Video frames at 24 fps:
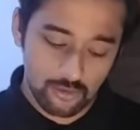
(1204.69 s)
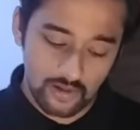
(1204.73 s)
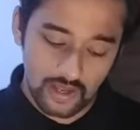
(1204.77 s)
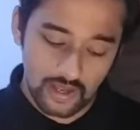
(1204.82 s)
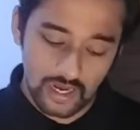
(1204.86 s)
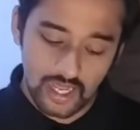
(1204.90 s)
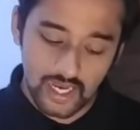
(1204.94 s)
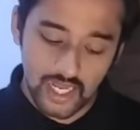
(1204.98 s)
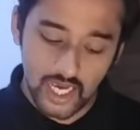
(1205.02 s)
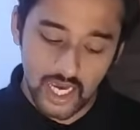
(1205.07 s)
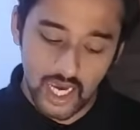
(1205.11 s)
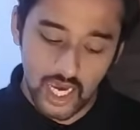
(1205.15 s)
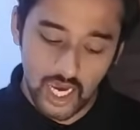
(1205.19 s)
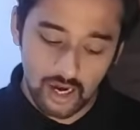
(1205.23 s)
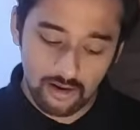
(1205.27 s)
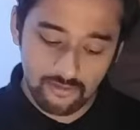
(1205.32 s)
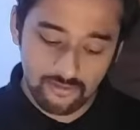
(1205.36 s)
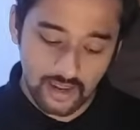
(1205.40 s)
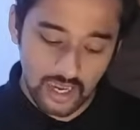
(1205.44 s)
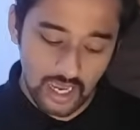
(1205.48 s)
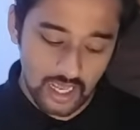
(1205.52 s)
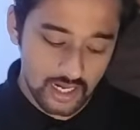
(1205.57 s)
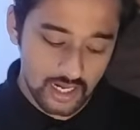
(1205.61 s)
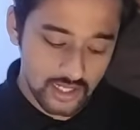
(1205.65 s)

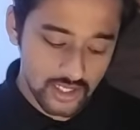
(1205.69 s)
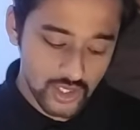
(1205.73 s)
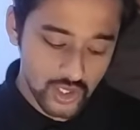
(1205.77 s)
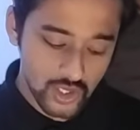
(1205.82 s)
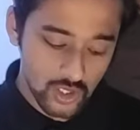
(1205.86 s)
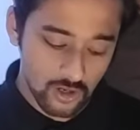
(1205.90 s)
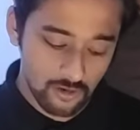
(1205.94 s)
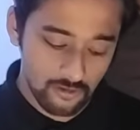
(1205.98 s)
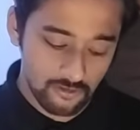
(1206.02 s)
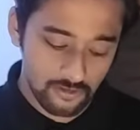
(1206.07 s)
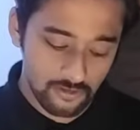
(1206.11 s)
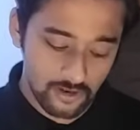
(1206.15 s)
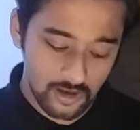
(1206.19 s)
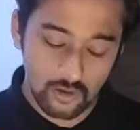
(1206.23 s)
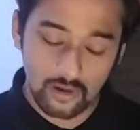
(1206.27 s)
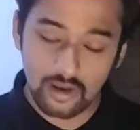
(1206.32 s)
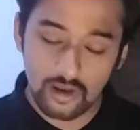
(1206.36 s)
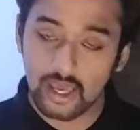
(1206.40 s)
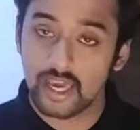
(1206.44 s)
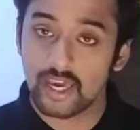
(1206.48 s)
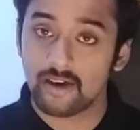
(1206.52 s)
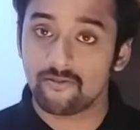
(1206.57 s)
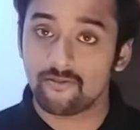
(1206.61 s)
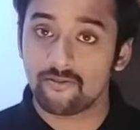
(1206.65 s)
12.5 gallons of fuel
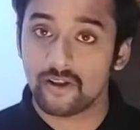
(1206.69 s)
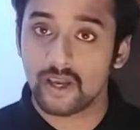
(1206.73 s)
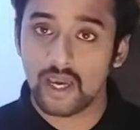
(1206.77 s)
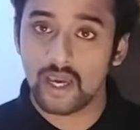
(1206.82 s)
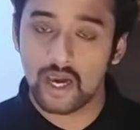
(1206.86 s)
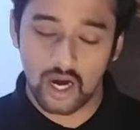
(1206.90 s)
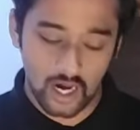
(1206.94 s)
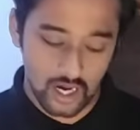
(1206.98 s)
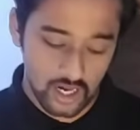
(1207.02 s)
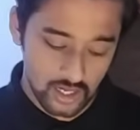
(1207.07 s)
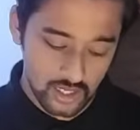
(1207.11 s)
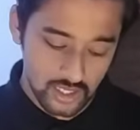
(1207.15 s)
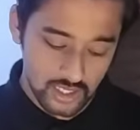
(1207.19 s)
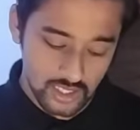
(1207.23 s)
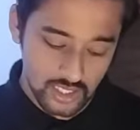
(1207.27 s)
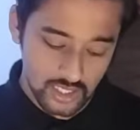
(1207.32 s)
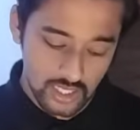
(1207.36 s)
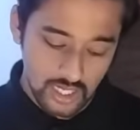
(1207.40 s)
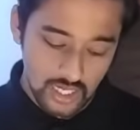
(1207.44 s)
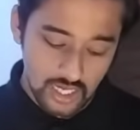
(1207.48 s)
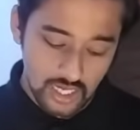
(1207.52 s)
every hour